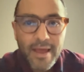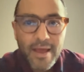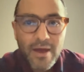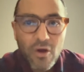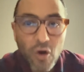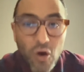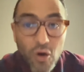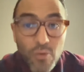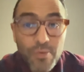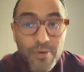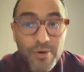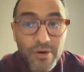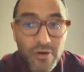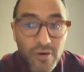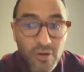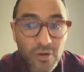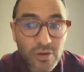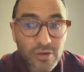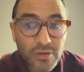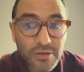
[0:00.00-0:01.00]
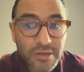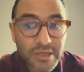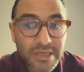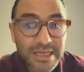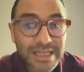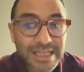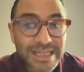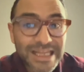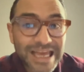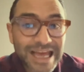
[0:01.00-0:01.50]
Overall,
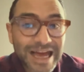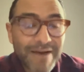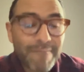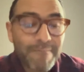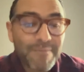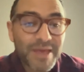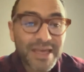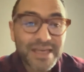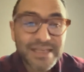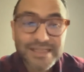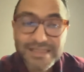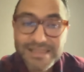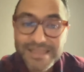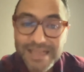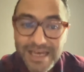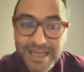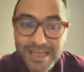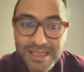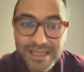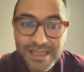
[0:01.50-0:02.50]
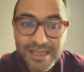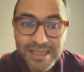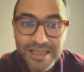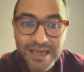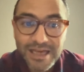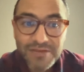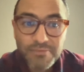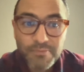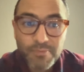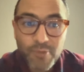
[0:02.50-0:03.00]
it can be stated that